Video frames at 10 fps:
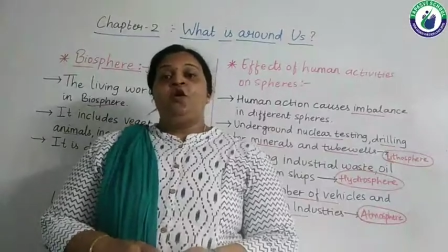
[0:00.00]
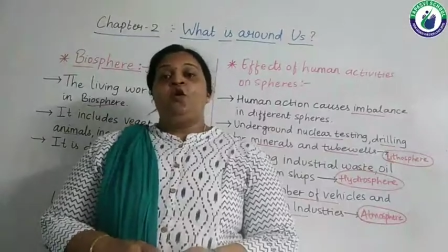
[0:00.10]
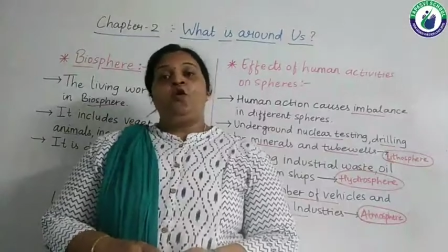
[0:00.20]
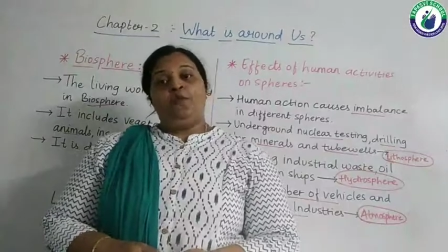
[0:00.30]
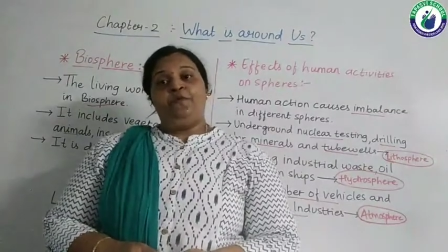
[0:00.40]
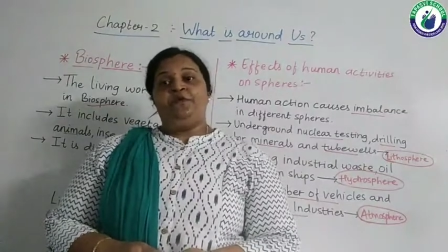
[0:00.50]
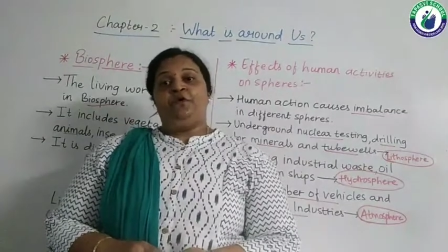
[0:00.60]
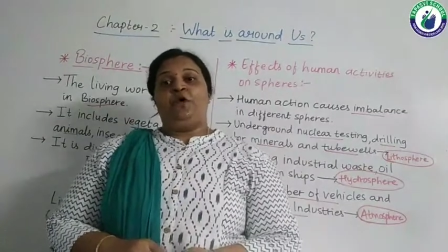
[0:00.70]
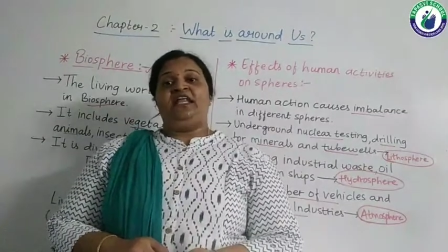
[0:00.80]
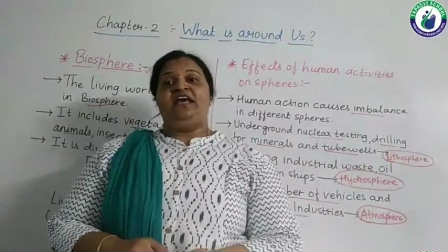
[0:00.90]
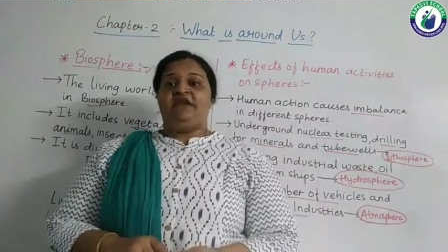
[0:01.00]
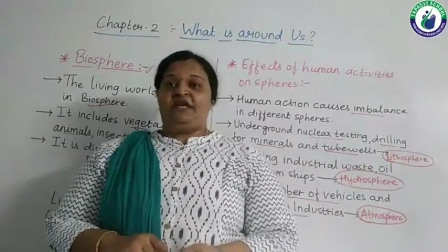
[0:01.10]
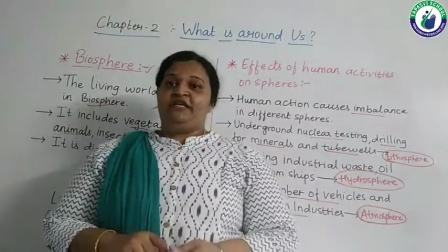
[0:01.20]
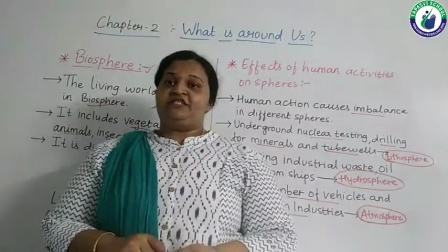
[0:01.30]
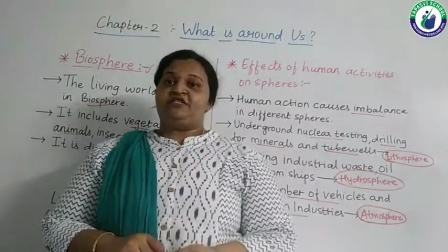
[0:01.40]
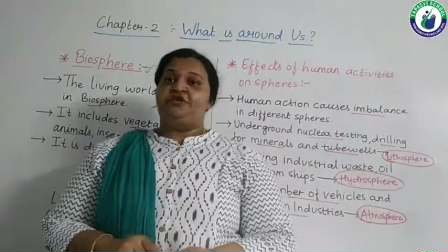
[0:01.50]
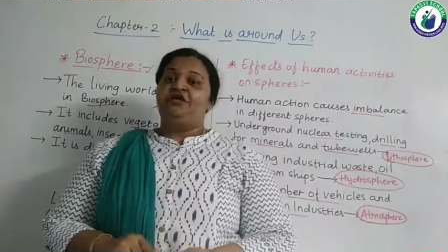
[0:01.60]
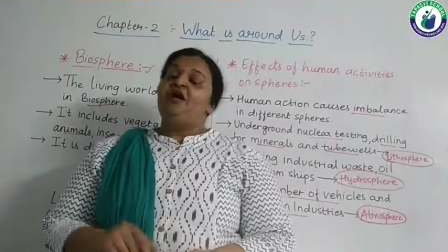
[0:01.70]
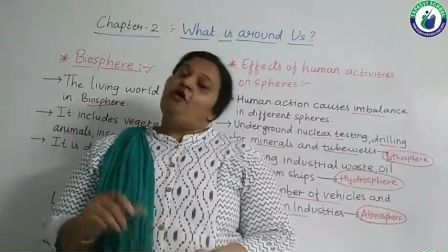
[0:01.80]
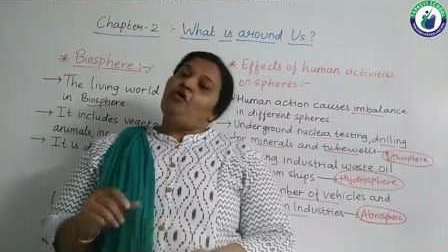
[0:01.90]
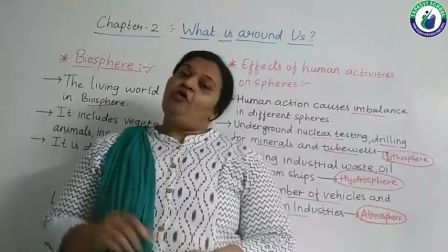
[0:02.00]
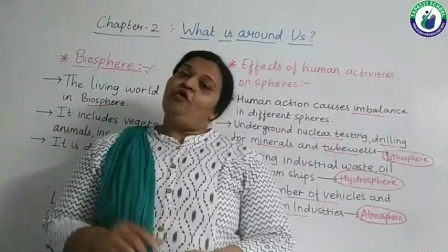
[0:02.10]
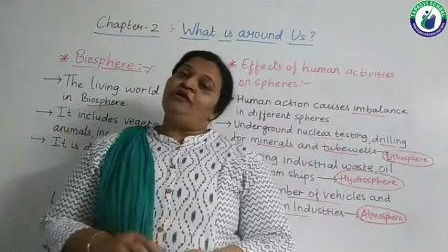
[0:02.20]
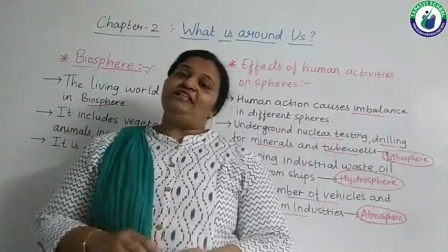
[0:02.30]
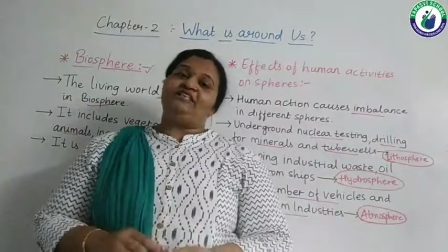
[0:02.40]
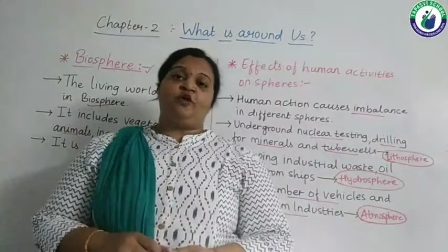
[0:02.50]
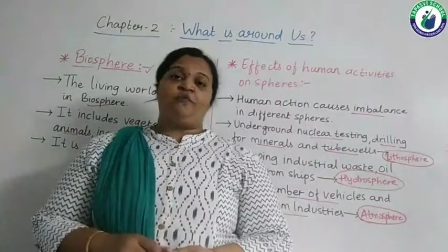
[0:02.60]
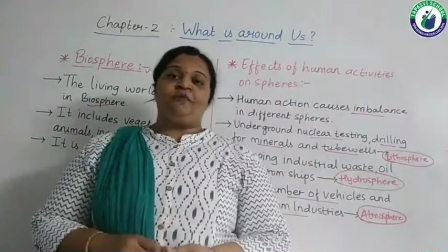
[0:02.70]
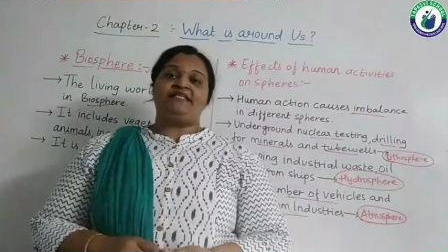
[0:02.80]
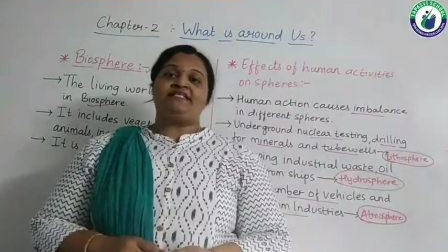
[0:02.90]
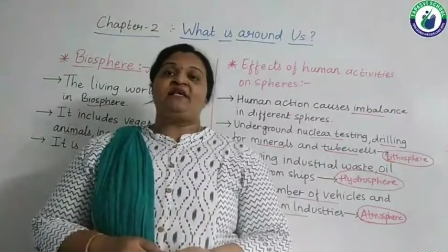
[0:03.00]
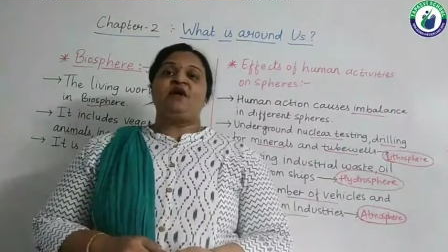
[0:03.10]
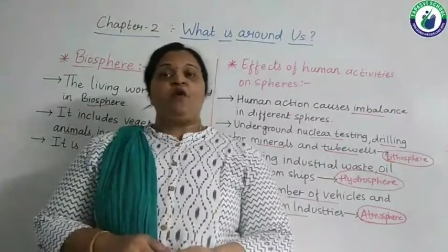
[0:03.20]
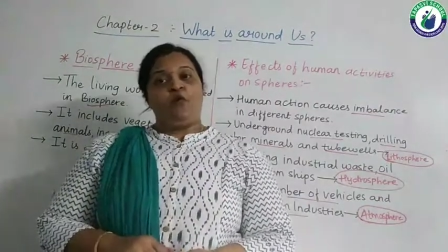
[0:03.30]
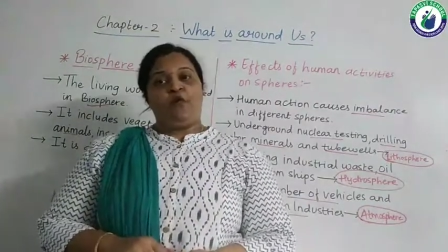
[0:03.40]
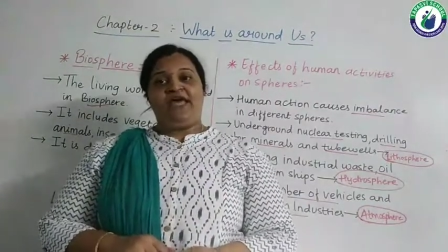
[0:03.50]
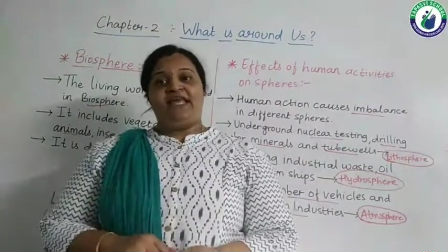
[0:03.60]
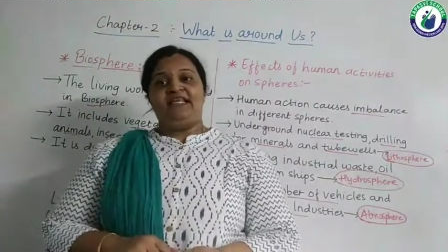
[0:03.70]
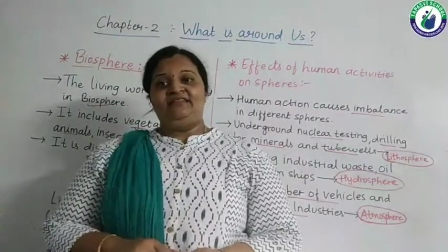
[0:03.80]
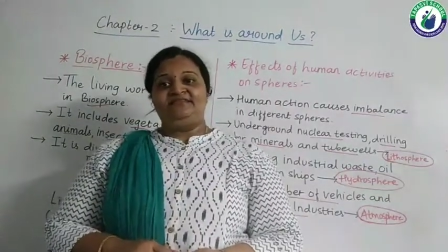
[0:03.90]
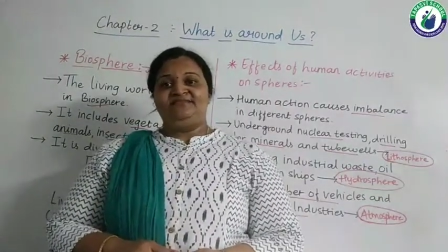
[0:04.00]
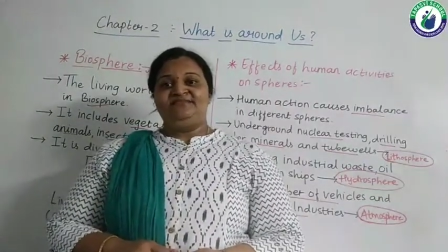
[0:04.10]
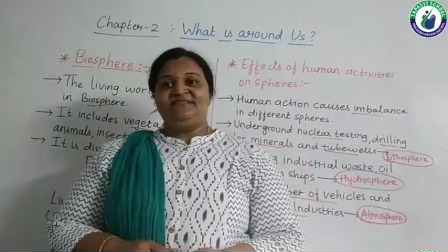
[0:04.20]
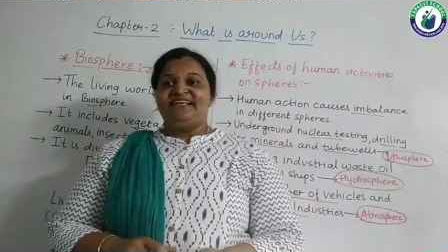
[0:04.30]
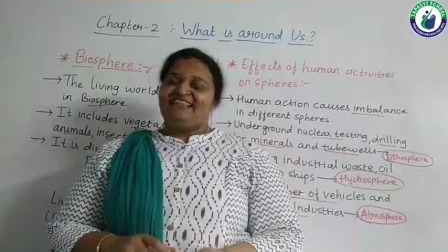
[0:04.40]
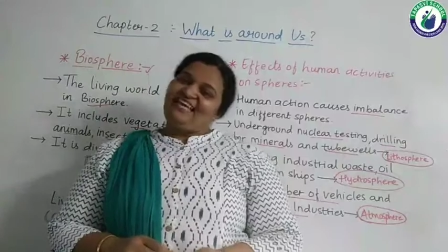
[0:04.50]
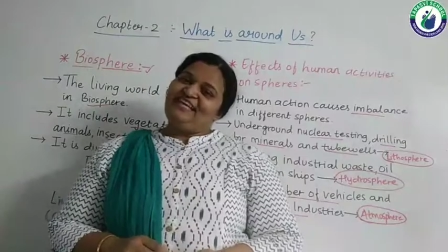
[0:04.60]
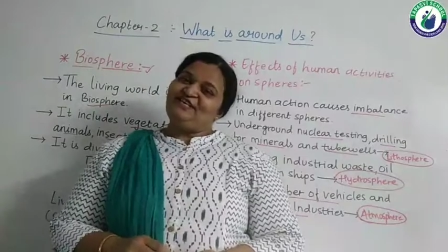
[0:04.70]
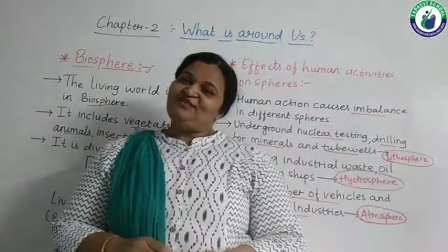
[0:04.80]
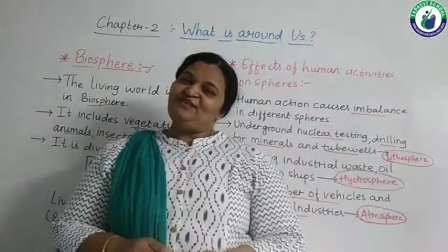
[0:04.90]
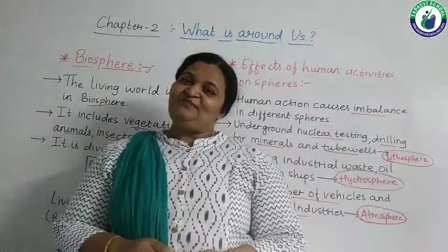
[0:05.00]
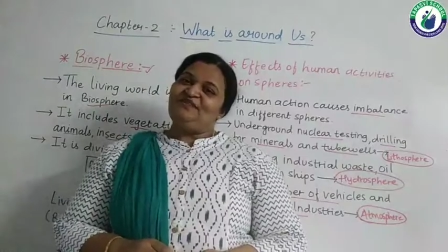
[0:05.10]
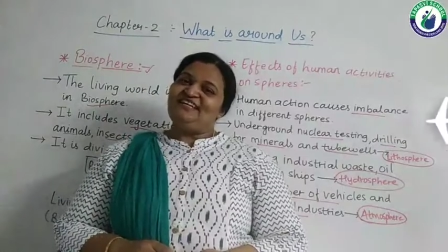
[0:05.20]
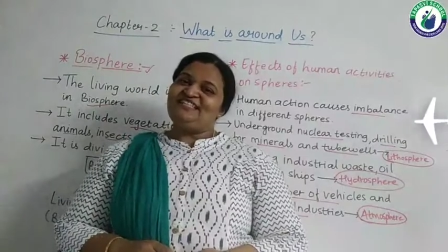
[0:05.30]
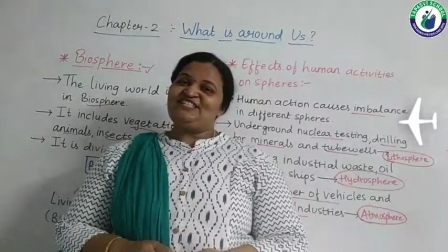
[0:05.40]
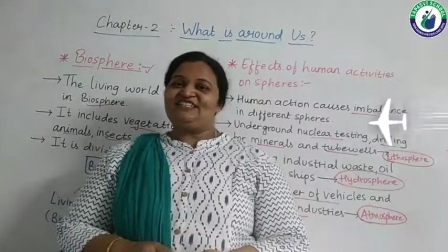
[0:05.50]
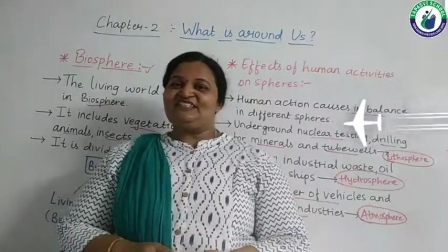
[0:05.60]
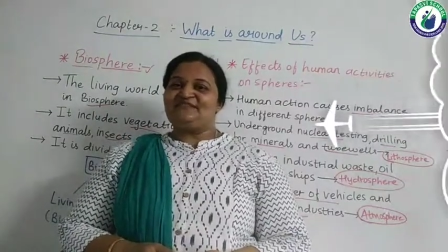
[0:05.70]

Hope you all have understood all the topics well. Thank you so much.